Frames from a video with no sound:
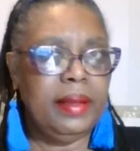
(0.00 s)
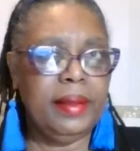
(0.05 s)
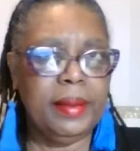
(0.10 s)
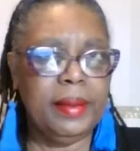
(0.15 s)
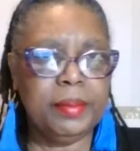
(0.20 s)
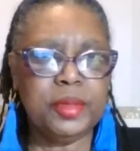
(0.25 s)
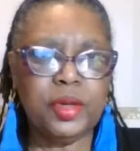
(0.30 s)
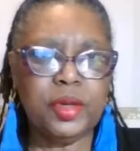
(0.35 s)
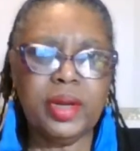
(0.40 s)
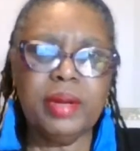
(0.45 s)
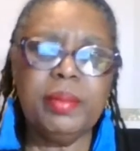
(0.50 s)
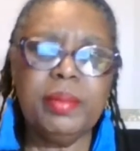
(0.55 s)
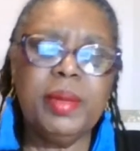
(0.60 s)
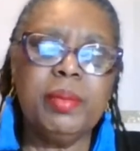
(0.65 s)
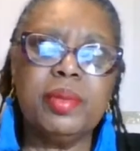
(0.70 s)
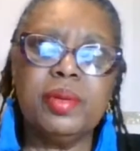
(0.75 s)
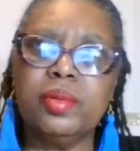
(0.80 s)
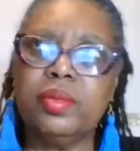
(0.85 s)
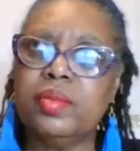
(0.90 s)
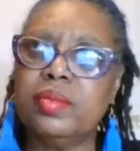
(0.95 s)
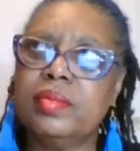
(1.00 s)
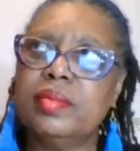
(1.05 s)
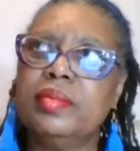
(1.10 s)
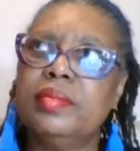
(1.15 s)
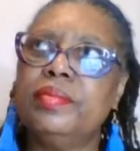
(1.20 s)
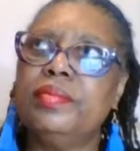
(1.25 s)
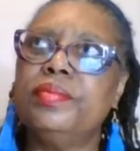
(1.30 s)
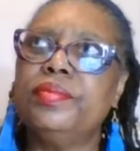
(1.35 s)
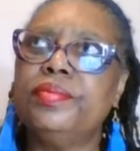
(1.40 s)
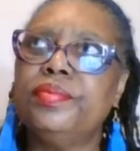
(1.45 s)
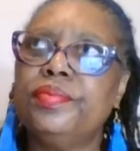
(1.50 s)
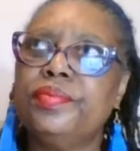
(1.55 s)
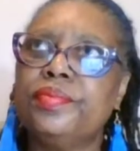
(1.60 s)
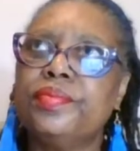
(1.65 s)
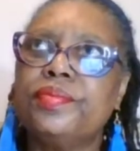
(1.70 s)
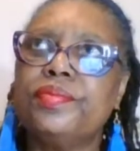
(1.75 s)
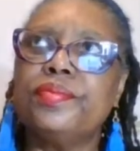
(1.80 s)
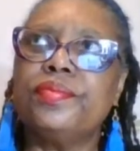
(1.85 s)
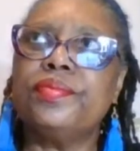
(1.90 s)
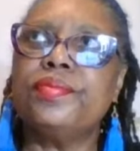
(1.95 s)
I'm trying to remember
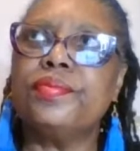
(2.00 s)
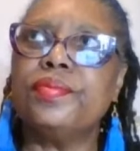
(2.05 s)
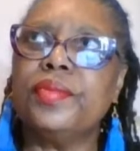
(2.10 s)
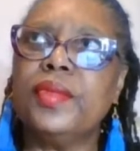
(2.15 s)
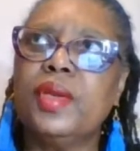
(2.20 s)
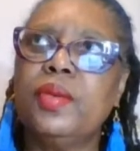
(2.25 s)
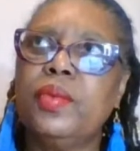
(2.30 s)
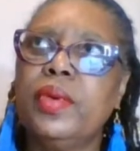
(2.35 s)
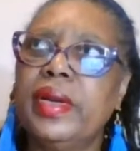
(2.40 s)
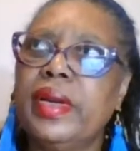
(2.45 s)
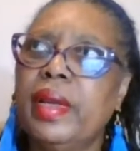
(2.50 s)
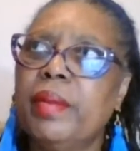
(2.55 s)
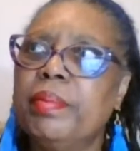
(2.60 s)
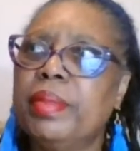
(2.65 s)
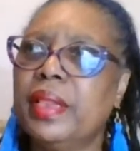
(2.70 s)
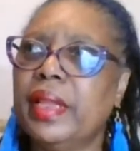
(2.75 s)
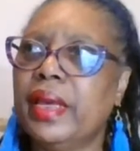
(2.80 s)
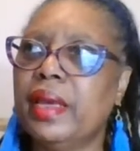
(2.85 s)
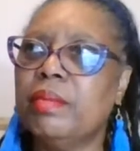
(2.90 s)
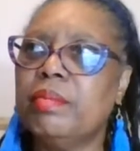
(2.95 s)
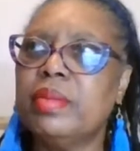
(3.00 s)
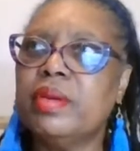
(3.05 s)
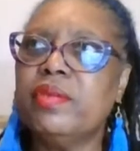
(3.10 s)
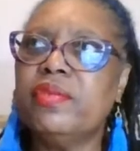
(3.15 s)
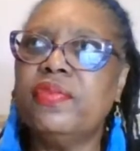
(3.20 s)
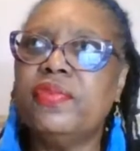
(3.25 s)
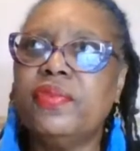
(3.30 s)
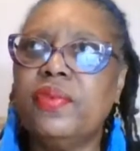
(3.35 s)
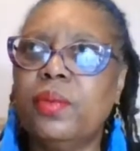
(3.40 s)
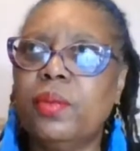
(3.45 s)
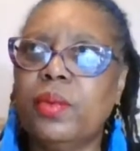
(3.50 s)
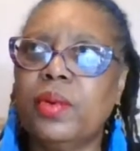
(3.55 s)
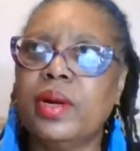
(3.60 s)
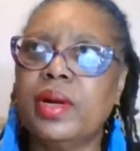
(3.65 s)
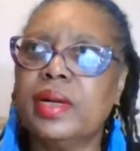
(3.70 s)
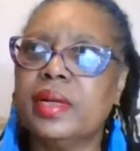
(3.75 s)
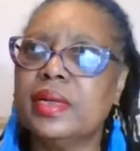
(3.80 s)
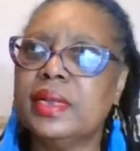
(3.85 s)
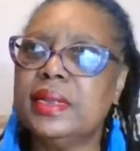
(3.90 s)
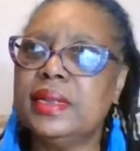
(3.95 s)
where they played
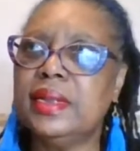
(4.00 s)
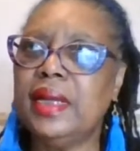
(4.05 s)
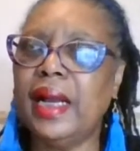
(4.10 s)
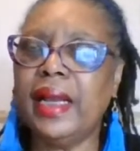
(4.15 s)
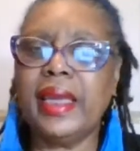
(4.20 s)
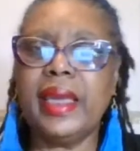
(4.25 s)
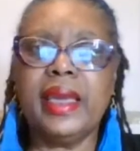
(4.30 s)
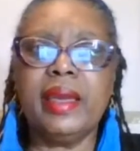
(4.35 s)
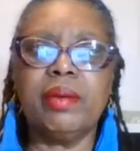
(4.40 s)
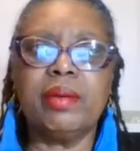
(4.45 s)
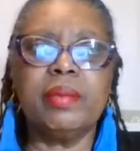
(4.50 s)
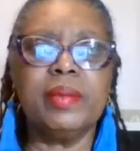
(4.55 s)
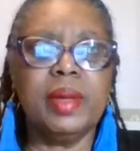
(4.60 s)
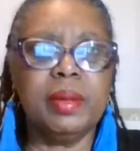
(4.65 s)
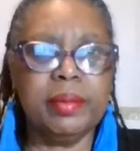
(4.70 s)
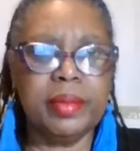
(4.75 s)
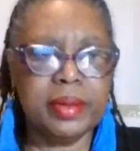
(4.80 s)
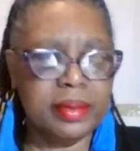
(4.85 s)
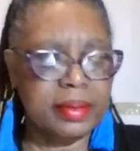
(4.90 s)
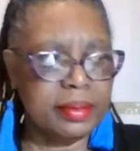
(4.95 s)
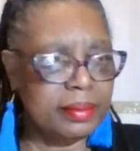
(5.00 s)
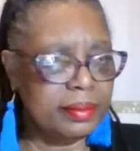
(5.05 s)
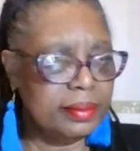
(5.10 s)
before. I can't remember.